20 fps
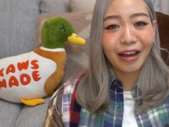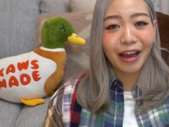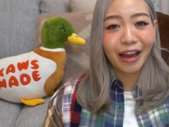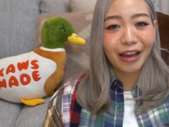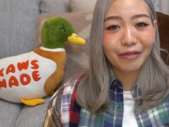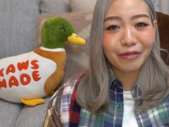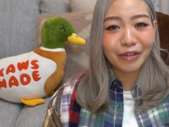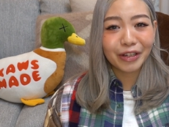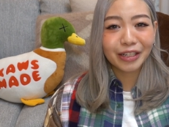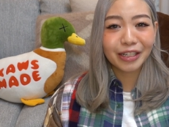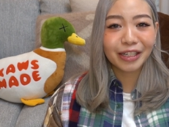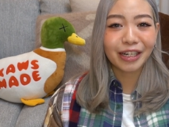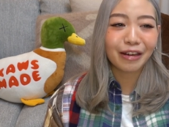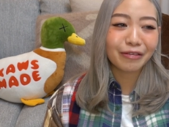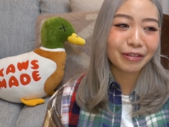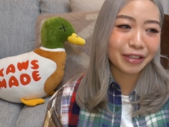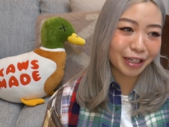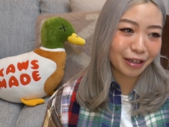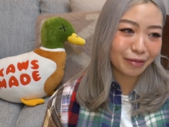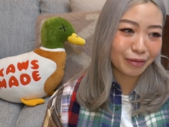I wish I
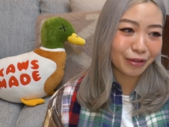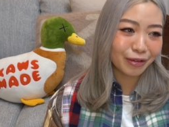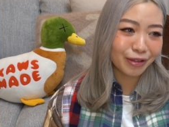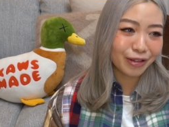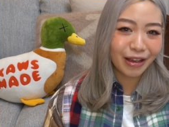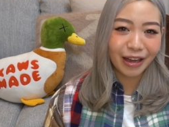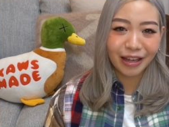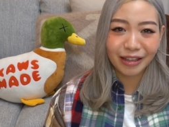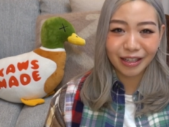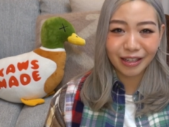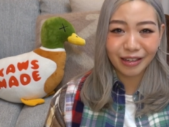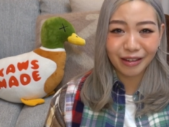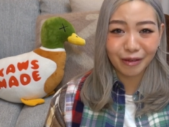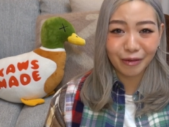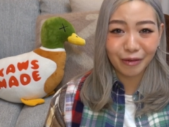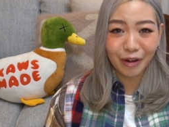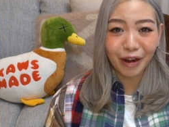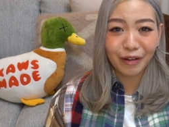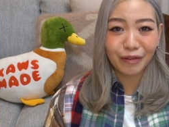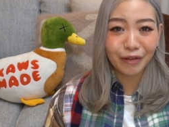was able to enter
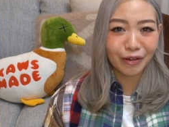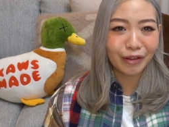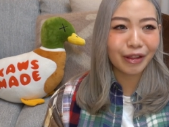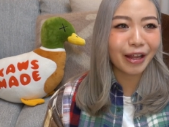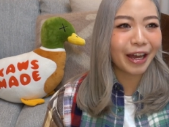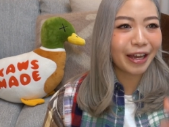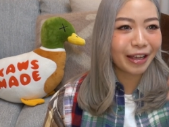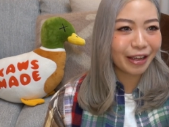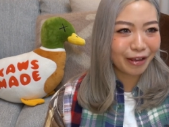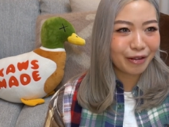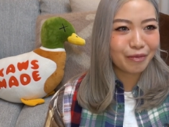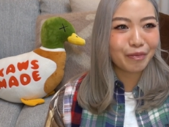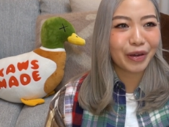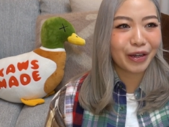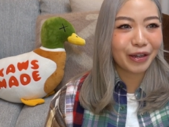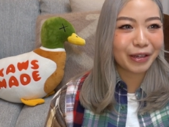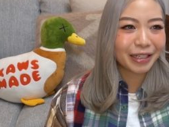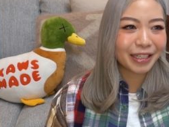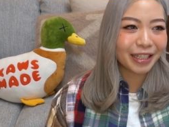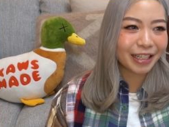the raffle like in
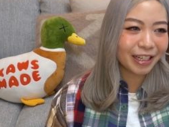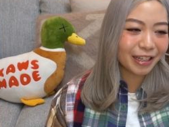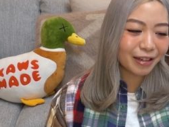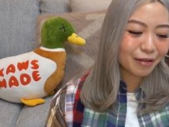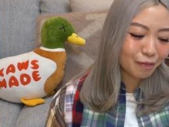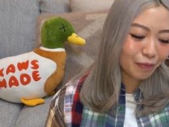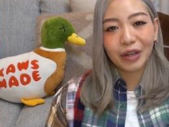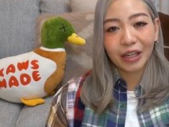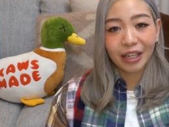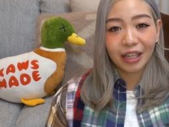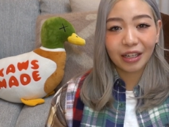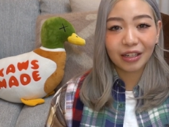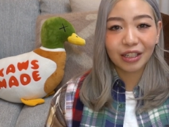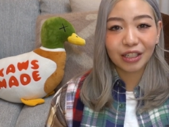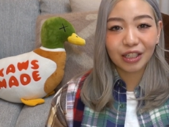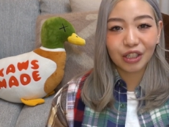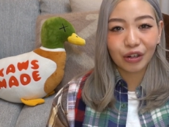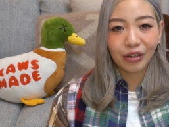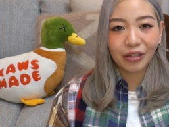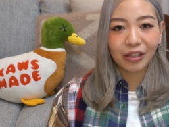person but here in
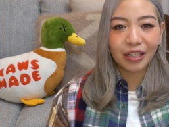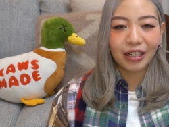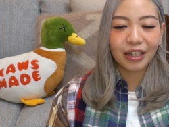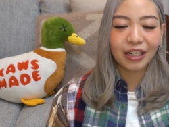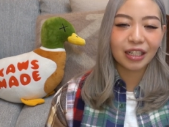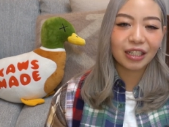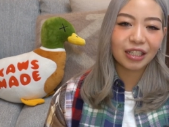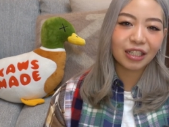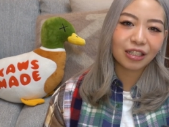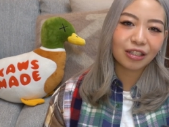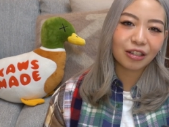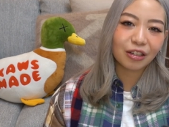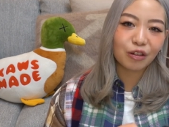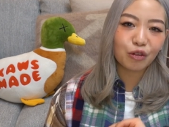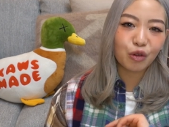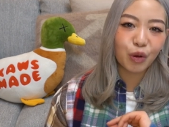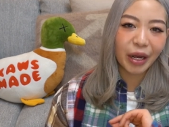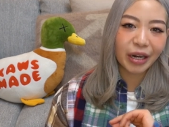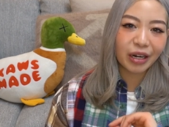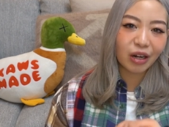Australia they're just gonna
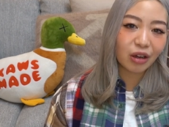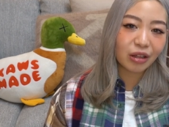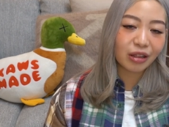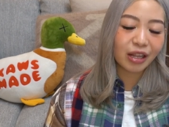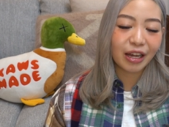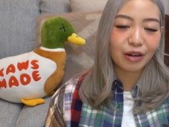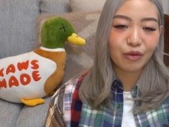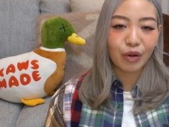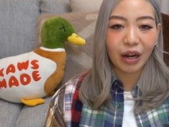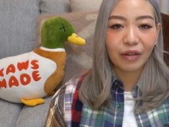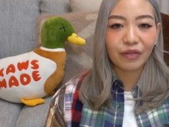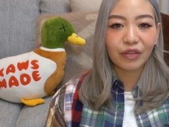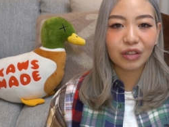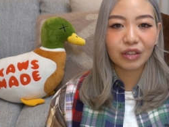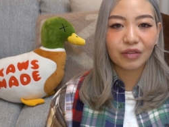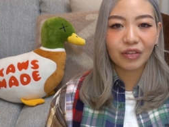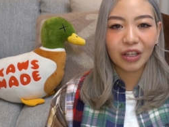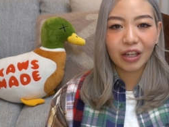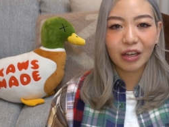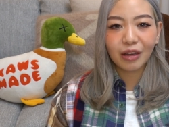run online
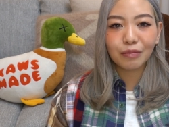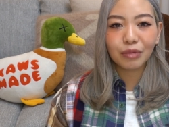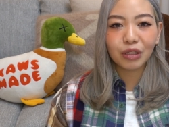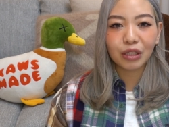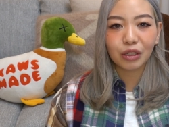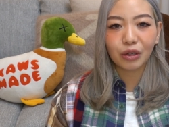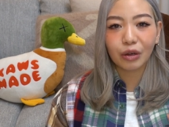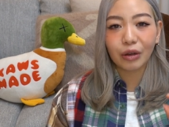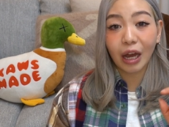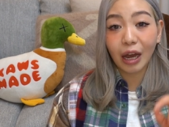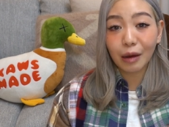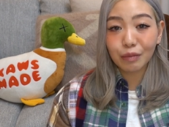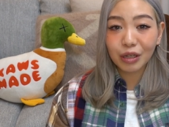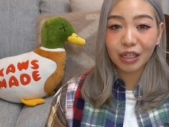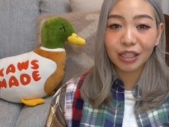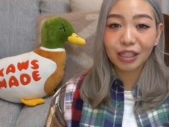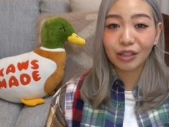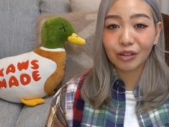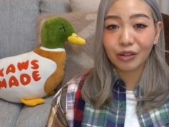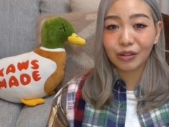raffles for them so Up
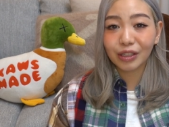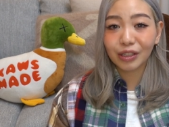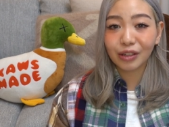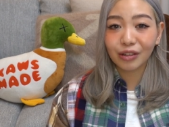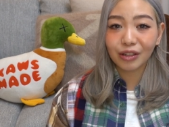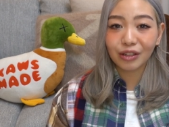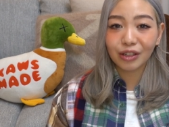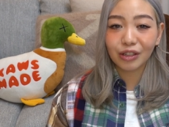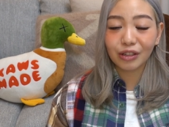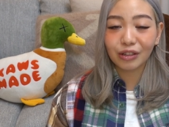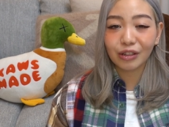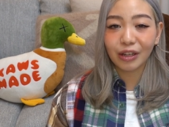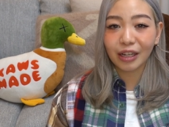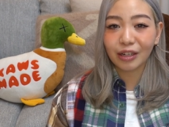There Store is gonna do